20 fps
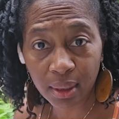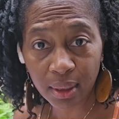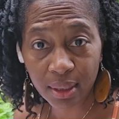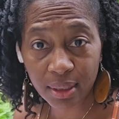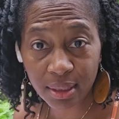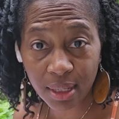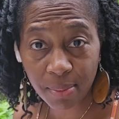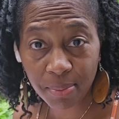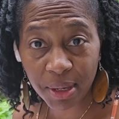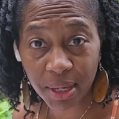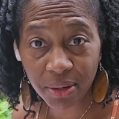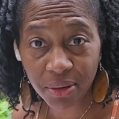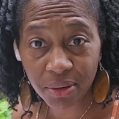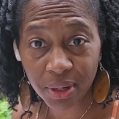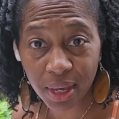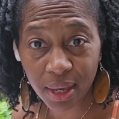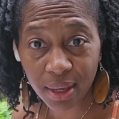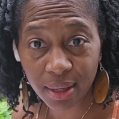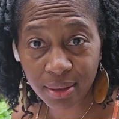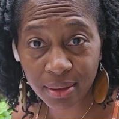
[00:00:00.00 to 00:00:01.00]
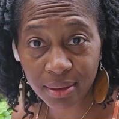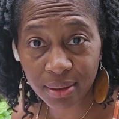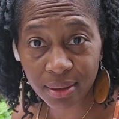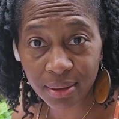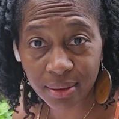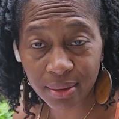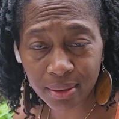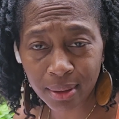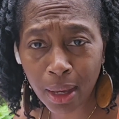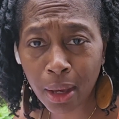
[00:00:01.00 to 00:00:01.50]
Is that better, you guys?
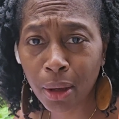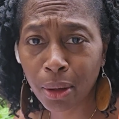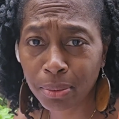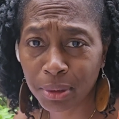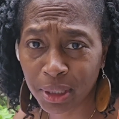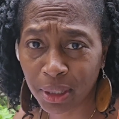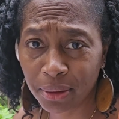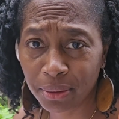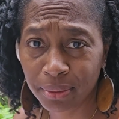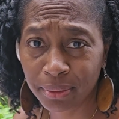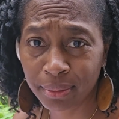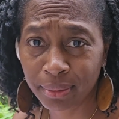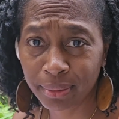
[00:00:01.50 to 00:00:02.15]
I hope so.